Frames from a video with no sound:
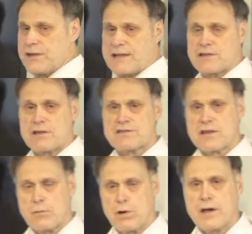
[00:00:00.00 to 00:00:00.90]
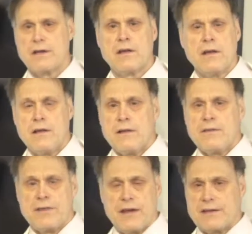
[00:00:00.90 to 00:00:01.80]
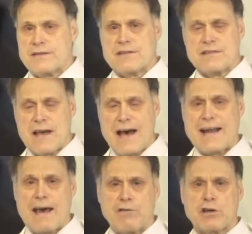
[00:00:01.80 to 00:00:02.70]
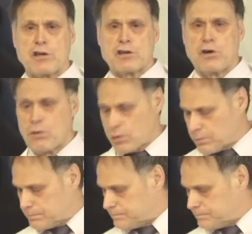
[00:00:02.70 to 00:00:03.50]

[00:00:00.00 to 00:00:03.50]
And that's on someone that does not have a good core.